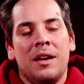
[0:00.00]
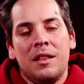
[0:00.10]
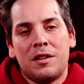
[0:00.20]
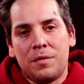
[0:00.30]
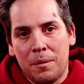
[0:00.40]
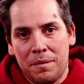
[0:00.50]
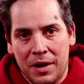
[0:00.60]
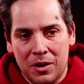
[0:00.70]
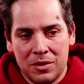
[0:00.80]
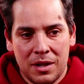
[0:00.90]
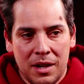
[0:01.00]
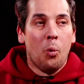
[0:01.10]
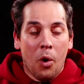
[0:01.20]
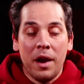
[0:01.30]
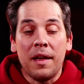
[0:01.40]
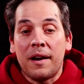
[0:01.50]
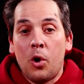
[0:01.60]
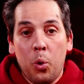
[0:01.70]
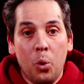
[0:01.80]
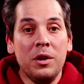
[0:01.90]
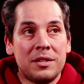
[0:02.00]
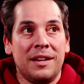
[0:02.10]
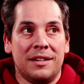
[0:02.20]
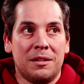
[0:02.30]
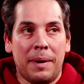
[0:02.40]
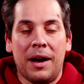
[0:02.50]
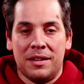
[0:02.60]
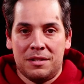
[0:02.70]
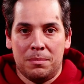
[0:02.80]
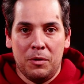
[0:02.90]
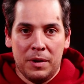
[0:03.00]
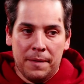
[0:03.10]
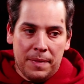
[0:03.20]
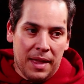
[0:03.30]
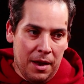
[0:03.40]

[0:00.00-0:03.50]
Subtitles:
this film fails. One of the coolest things about this movie,